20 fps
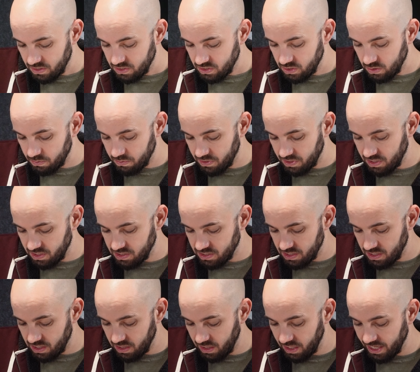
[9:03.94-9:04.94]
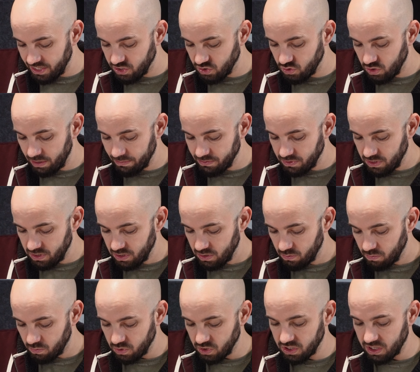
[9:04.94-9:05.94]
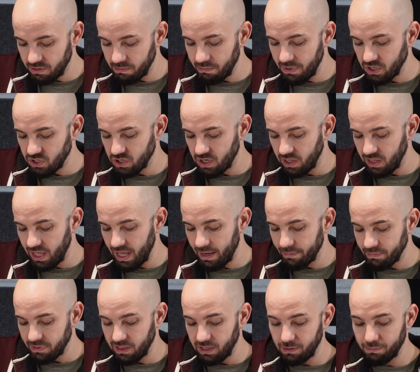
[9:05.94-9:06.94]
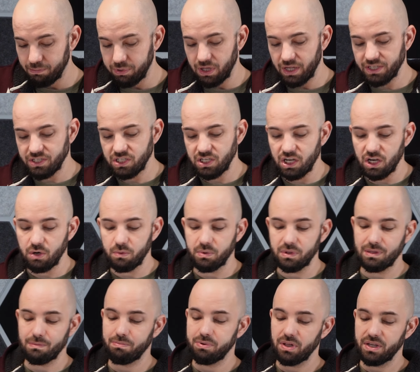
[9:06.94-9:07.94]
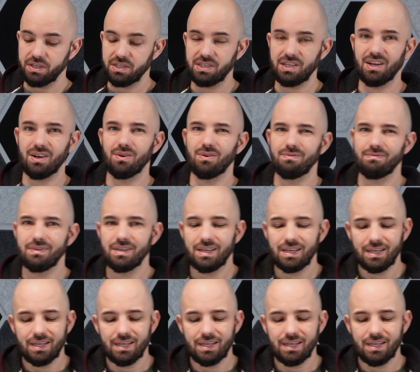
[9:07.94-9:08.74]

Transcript: So with these light strips, we're just going to make sure to line up the little plus arrow with the plus arrow.